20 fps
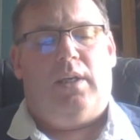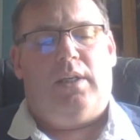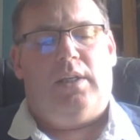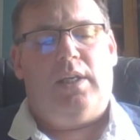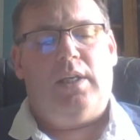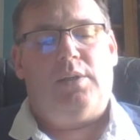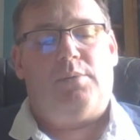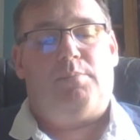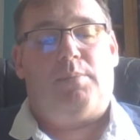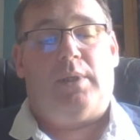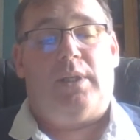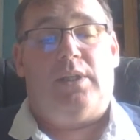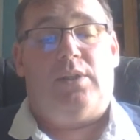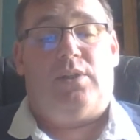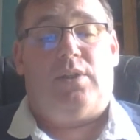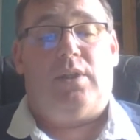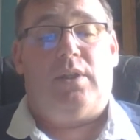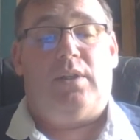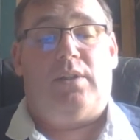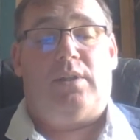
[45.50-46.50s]
Yes, please,
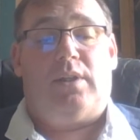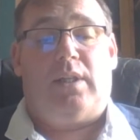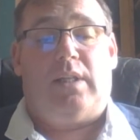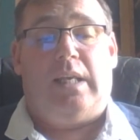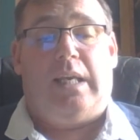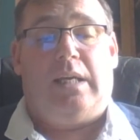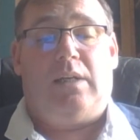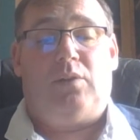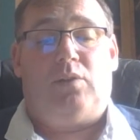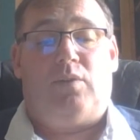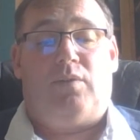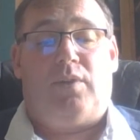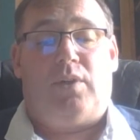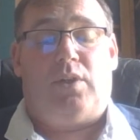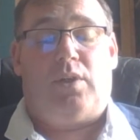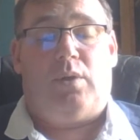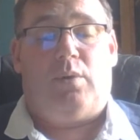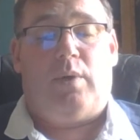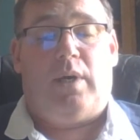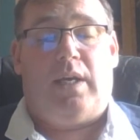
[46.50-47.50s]
sir, said the elder of the
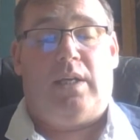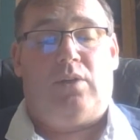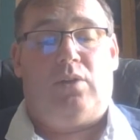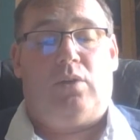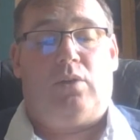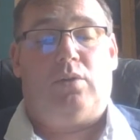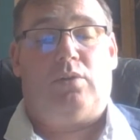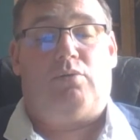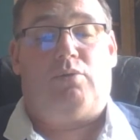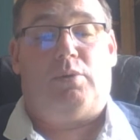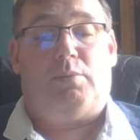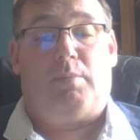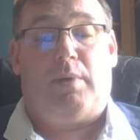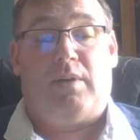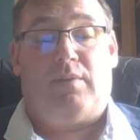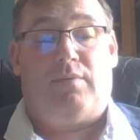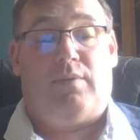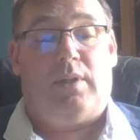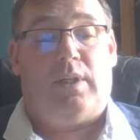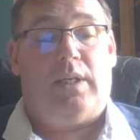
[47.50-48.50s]
two hedgehogs
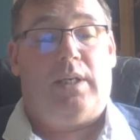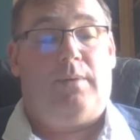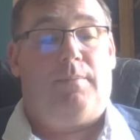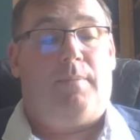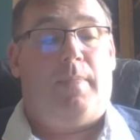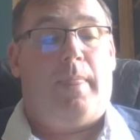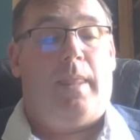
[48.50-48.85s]
respectfully.